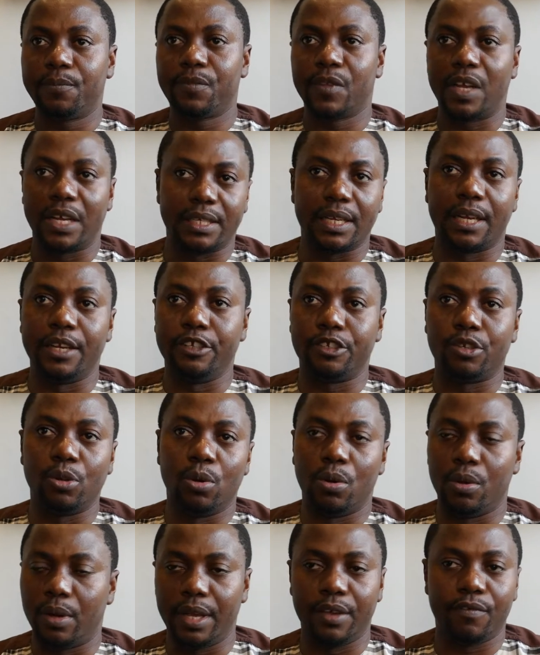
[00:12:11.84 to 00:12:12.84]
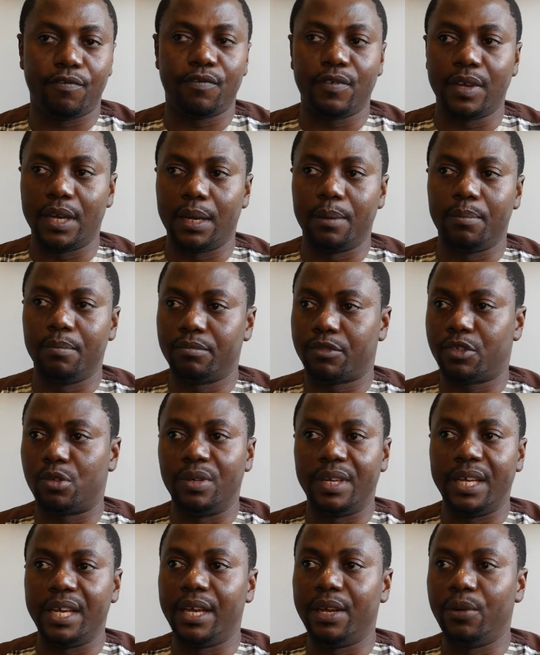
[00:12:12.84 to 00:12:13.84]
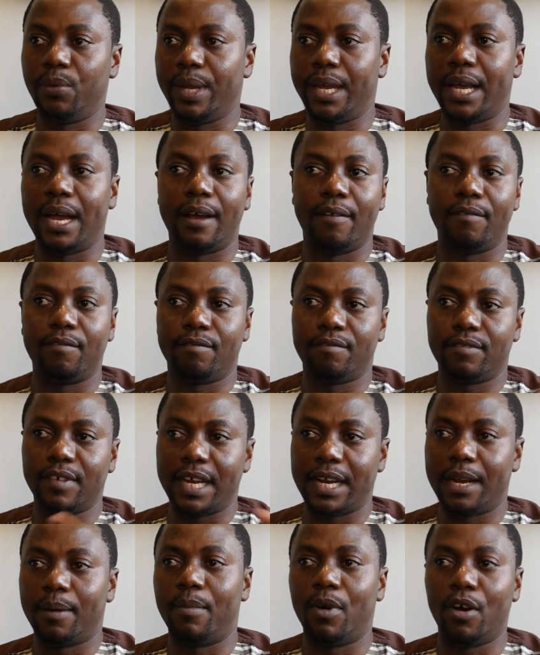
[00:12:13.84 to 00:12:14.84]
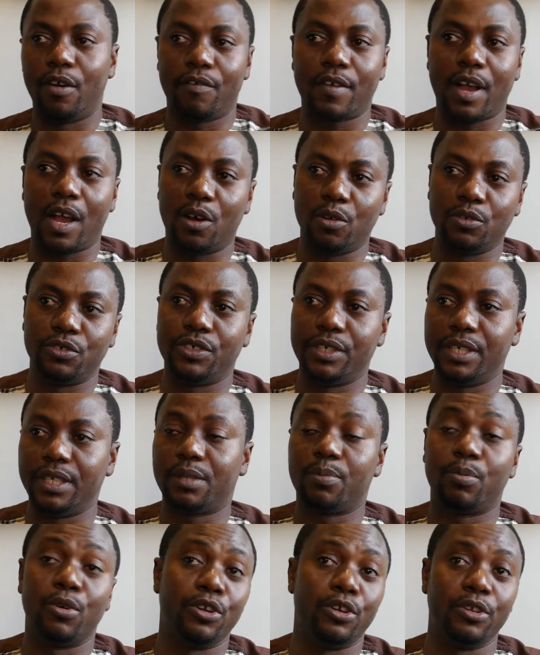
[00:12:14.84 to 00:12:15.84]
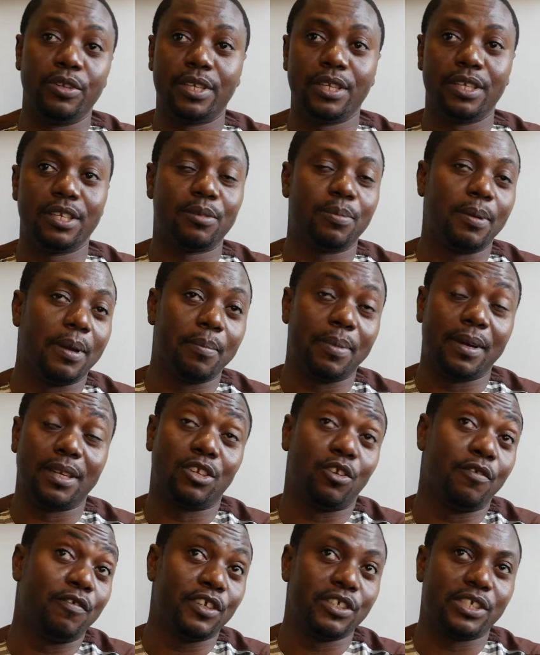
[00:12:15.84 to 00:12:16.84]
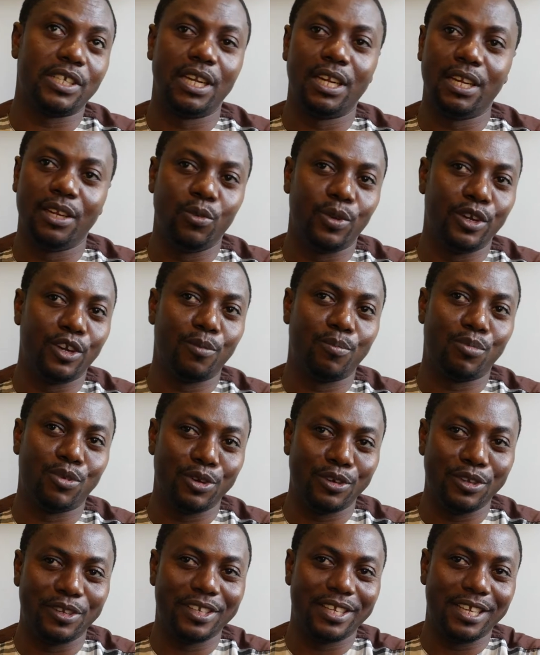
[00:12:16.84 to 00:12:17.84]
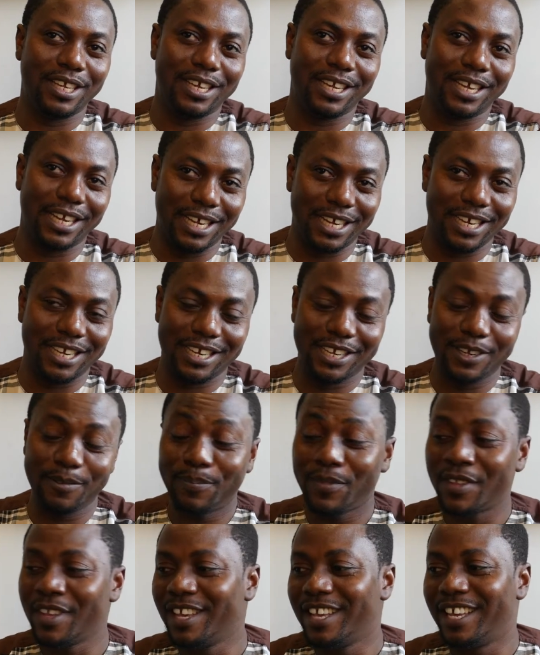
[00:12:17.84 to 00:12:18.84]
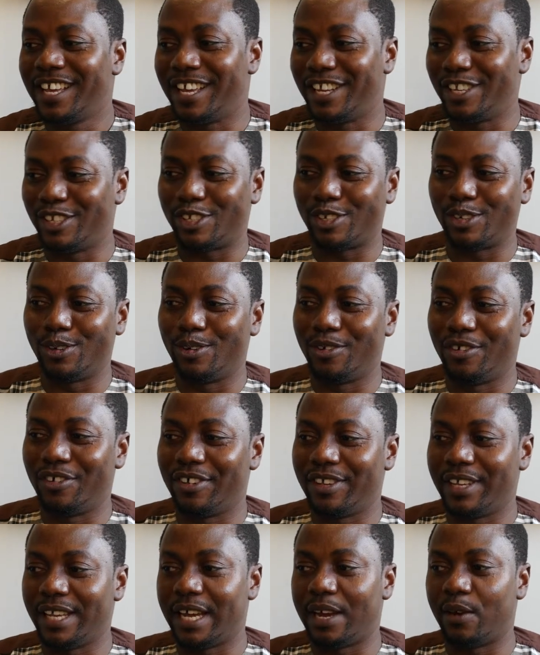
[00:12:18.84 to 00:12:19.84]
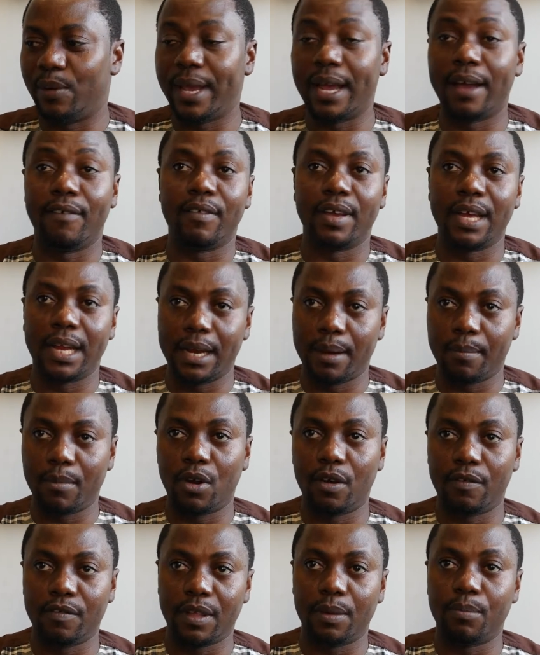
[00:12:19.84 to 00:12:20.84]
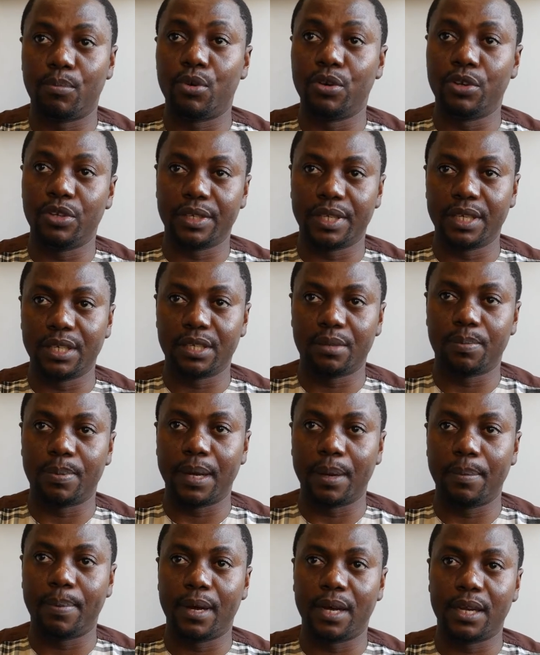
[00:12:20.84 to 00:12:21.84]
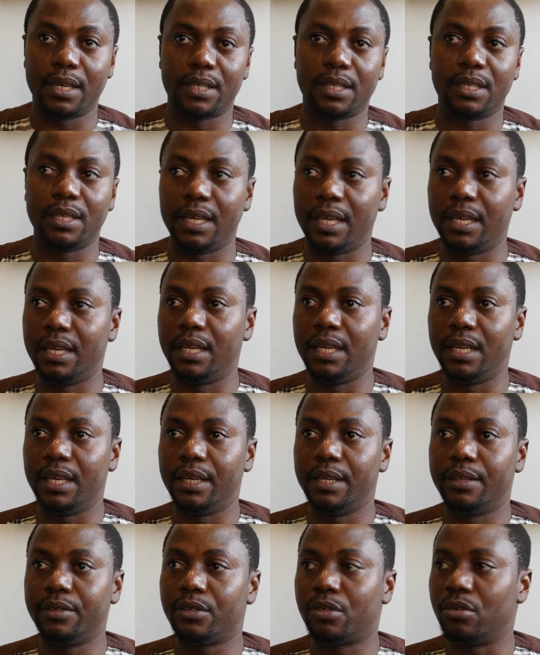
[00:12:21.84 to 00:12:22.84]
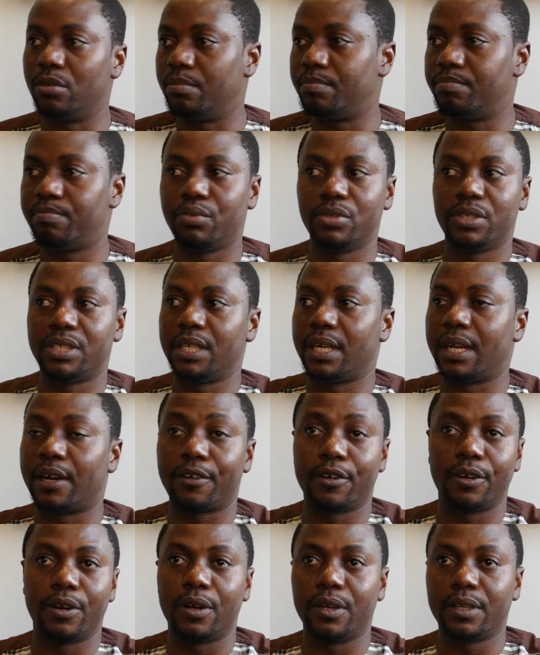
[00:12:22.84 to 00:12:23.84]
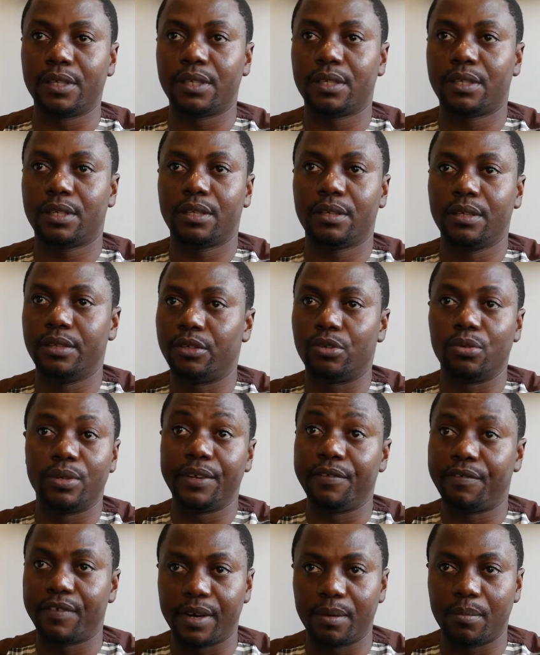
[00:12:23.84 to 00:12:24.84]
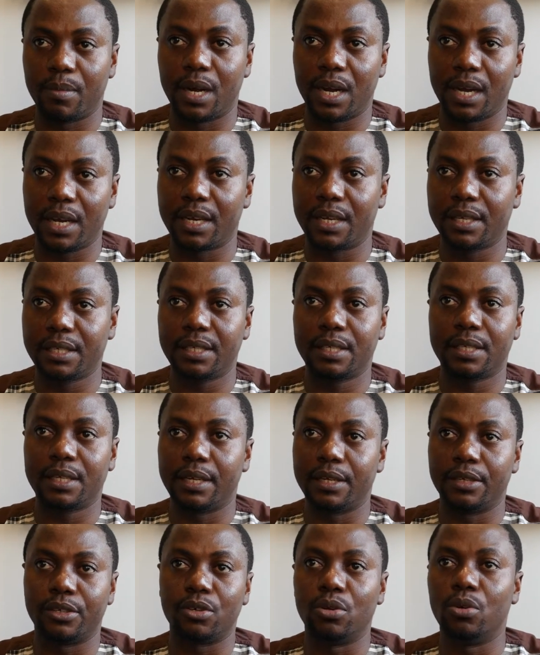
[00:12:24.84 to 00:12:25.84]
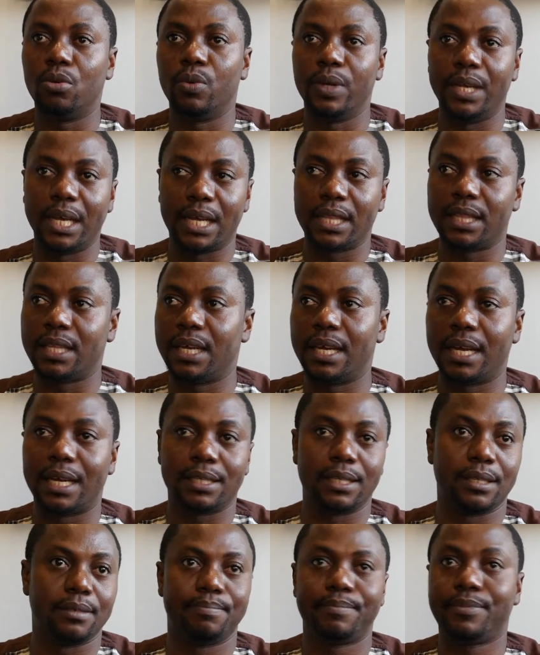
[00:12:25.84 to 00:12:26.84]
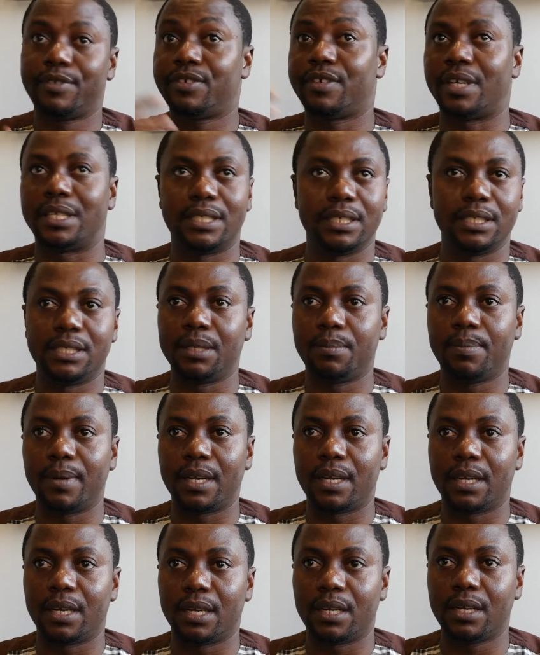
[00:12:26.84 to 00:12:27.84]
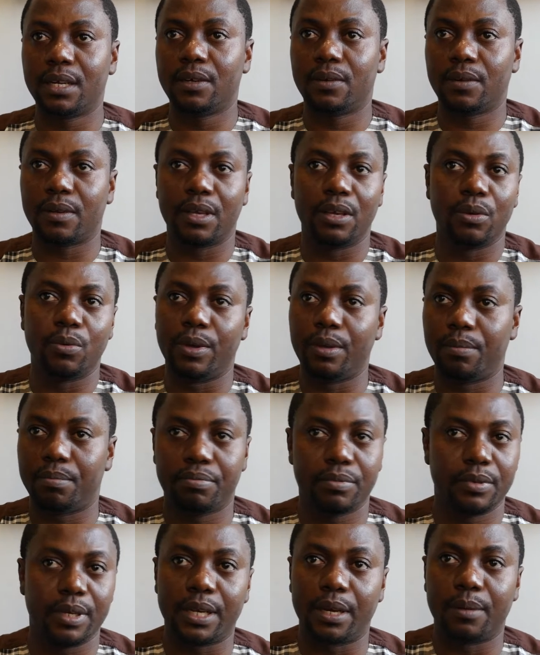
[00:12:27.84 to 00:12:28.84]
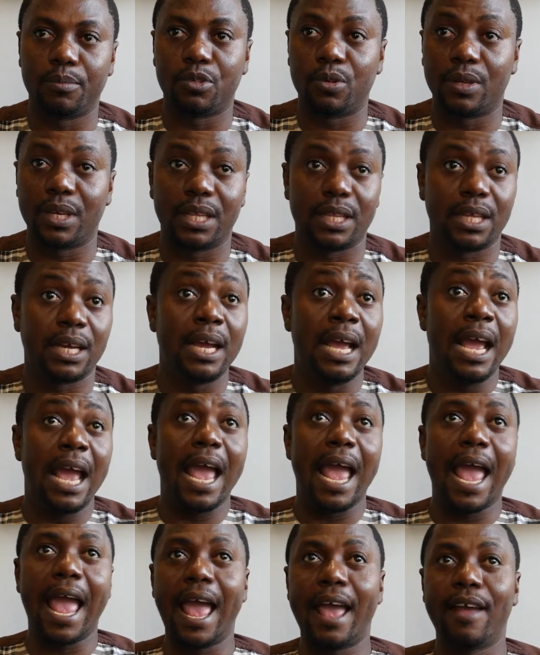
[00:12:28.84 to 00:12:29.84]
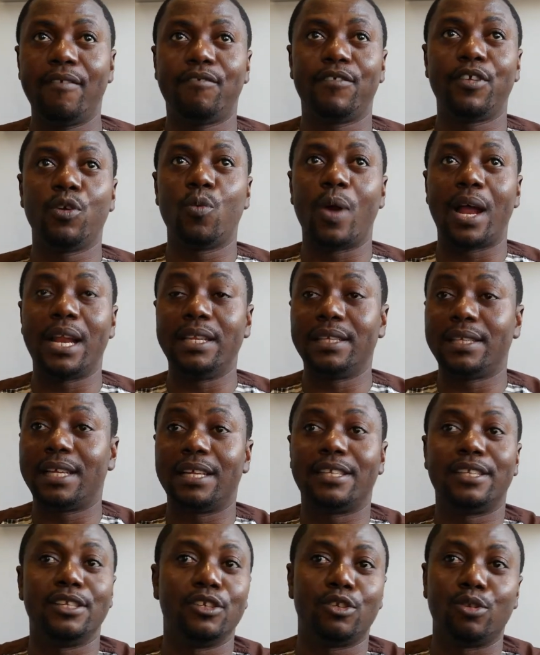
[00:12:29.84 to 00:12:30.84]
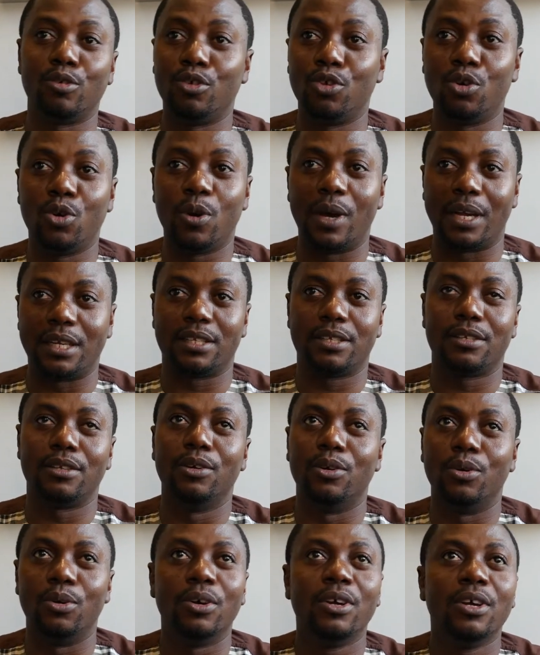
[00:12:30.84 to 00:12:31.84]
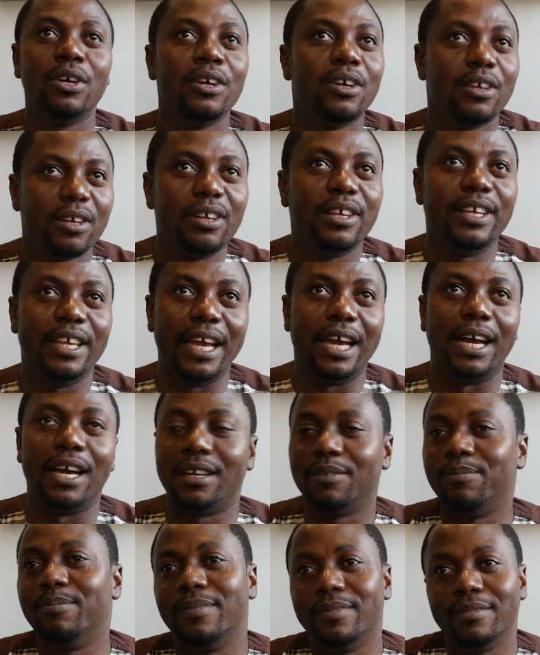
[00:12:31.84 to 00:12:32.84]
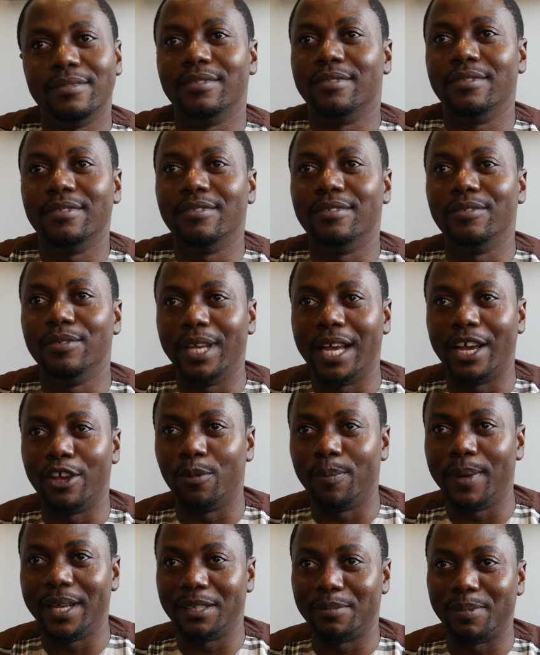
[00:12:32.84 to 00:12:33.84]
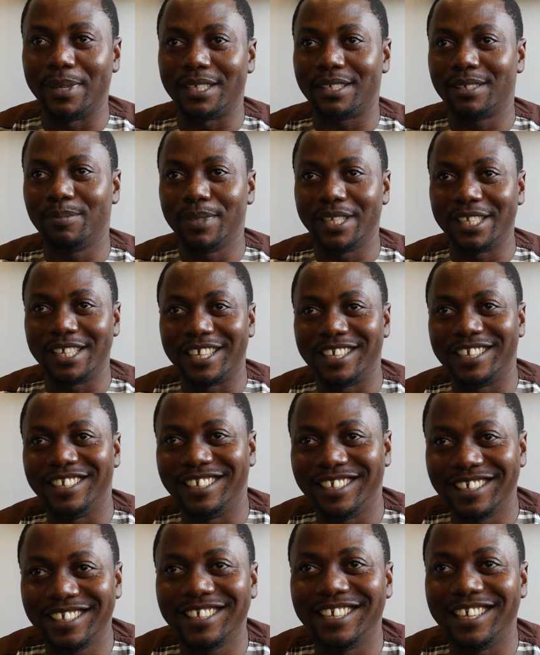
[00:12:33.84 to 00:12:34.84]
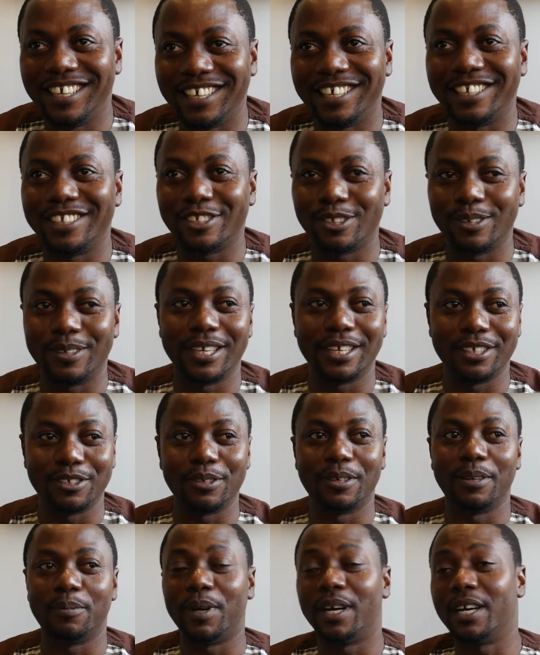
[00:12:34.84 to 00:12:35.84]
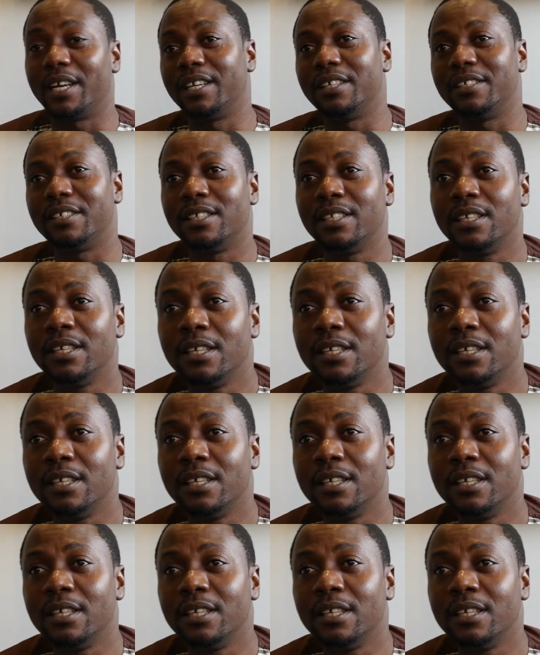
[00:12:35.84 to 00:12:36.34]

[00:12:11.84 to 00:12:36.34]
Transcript: Exactly. So if today we have a number of countries producing spare parts, unfortunately we don't produce here in Ghana, and so we have a number of them producing spare parts, they need to push it across into different markets, and so we are there as a strategic partner. We come together, everyone is getting to know us, so we are your best bets, basically, to get into the market.